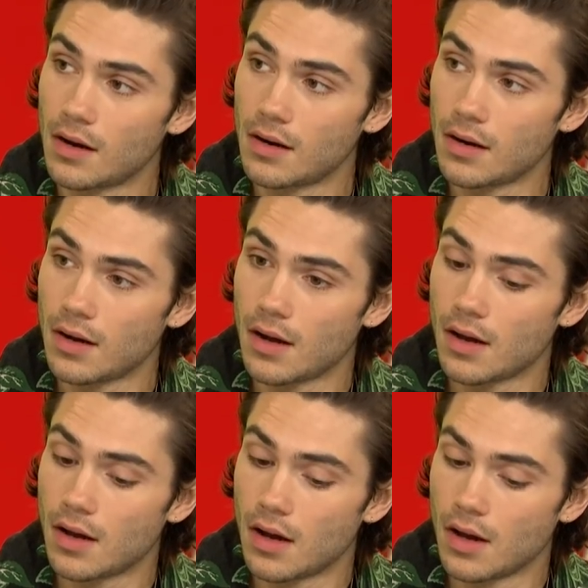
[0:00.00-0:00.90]
How did it come
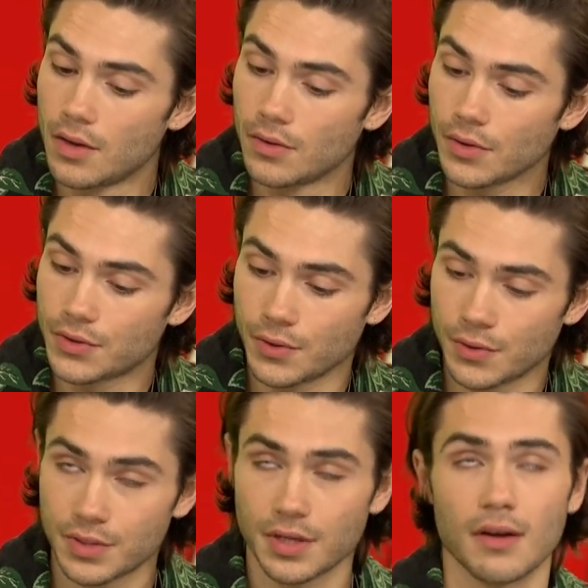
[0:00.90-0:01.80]
about? Not at
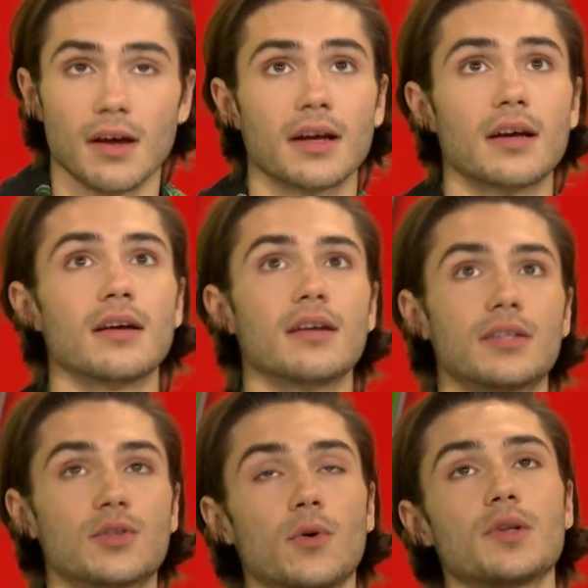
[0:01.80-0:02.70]
all. So, like,
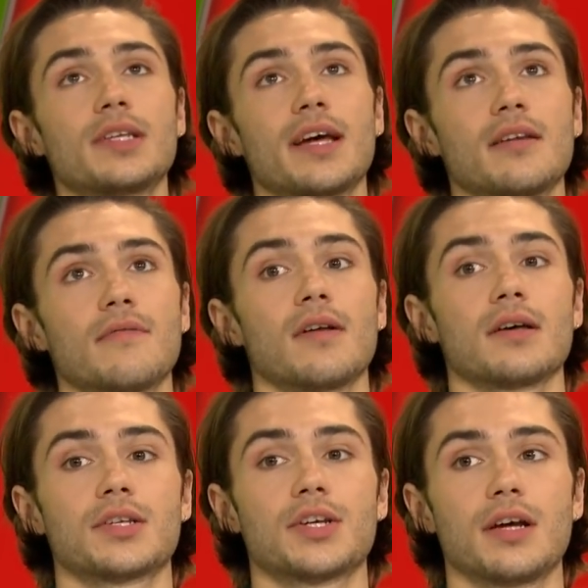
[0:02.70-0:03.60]
towards the end of
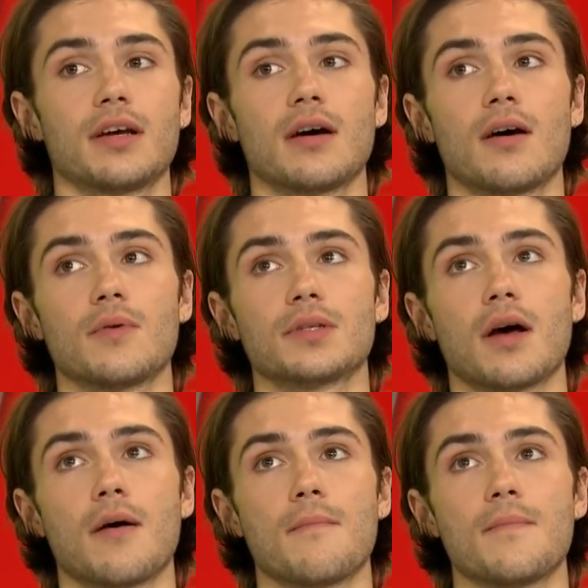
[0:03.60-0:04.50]
last year, I was
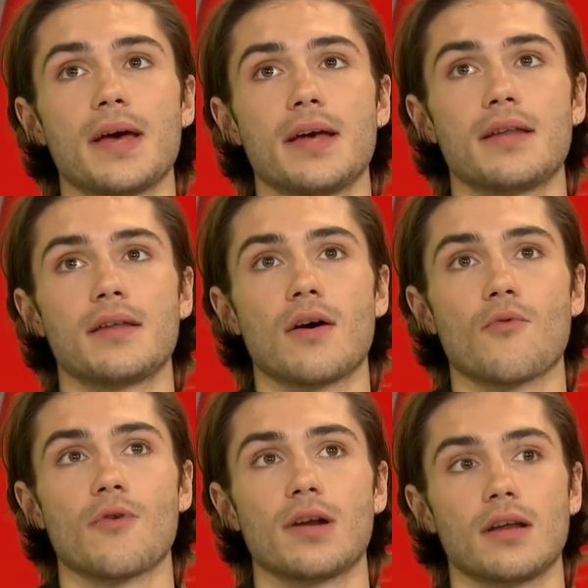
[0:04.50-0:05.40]
um, in
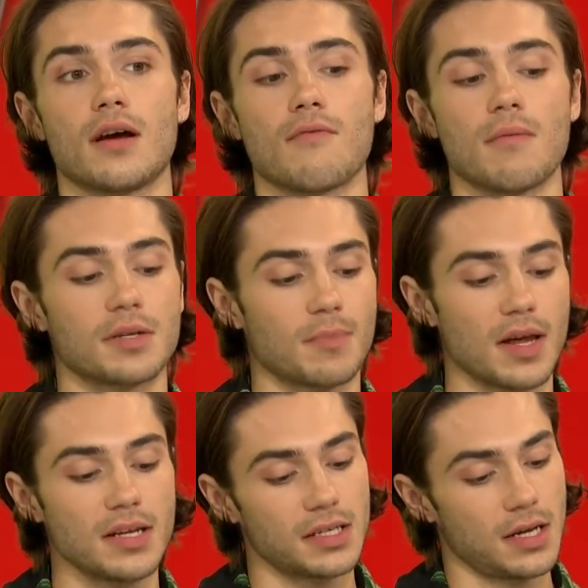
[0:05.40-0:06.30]
a really, like, rubbish
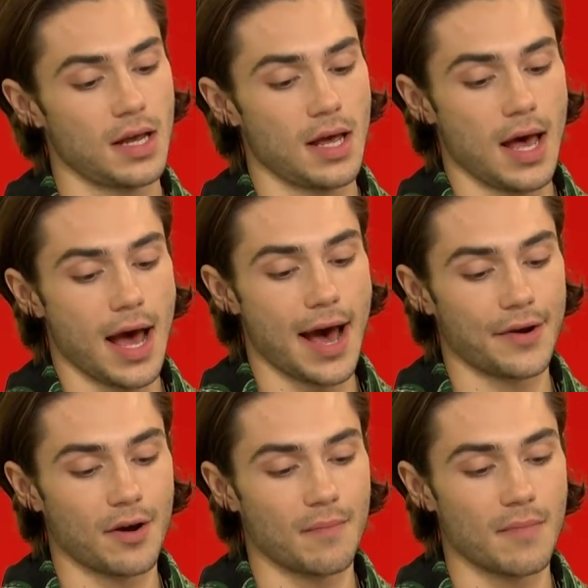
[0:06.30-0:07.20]
place.
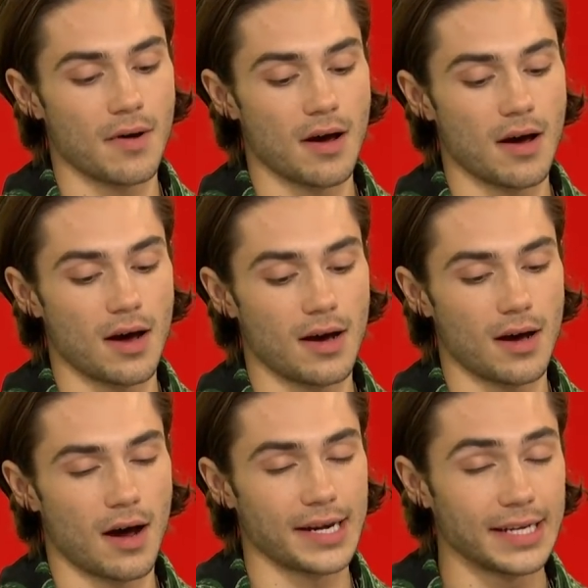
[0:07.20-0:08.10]
And um,
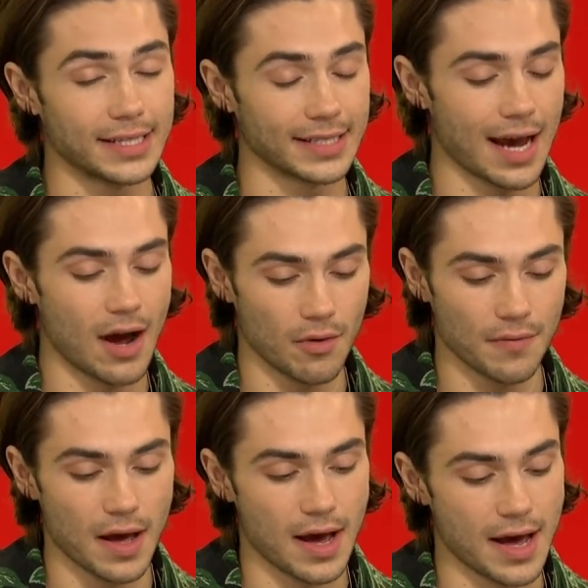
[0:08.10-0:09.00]
I needed to get out
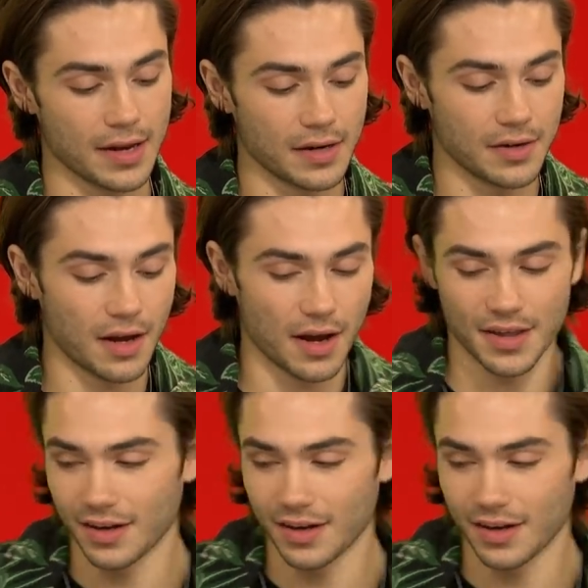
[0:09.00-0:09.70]
of that. And I